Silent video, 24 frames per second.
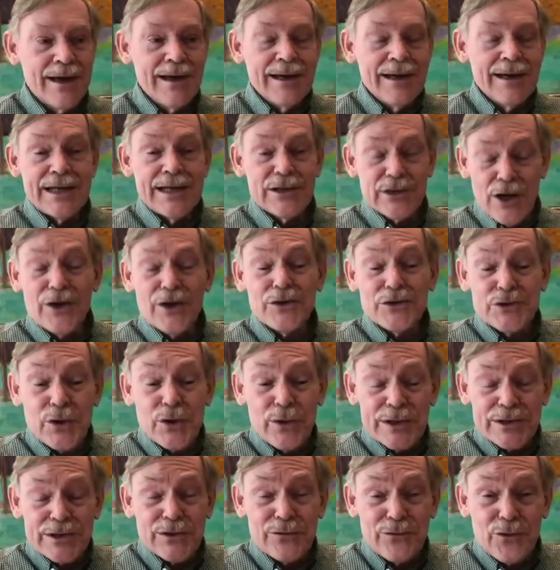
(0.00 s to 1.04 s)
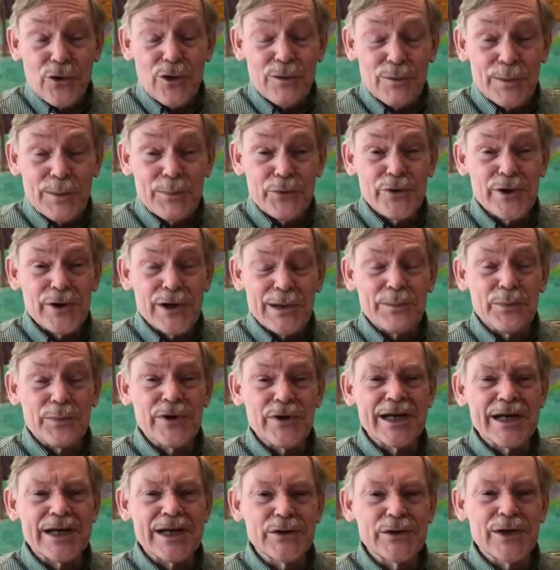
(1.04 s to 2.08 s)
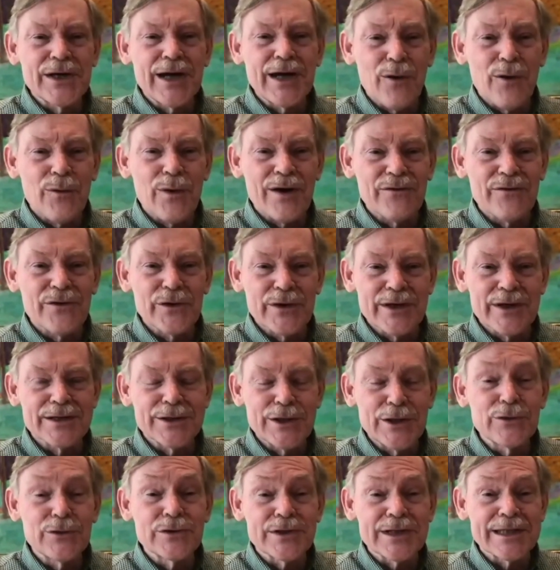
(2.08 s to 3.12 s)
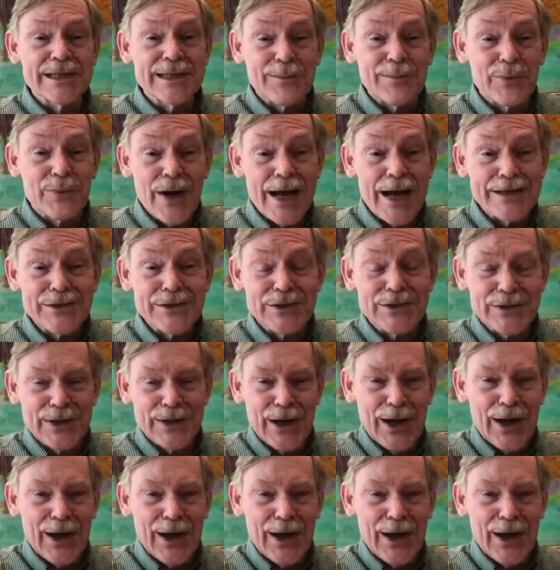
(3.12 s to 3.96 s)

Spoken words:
He's also, as a former printer, pretty good, however, at using the press